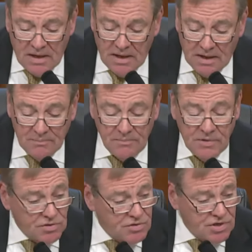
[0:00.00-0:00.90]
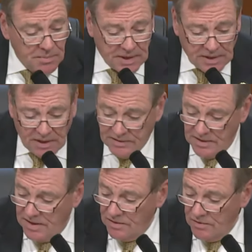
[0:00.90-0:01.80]
Mr. Chairman, I'd like
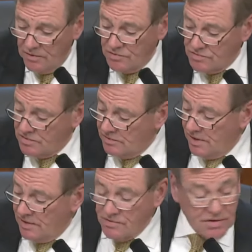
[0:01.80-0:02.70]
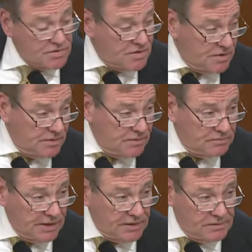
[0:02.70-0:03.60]
to enter those letters into the
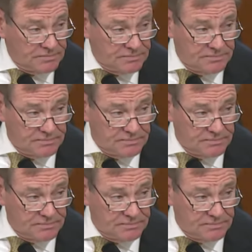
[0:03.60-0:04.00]
record.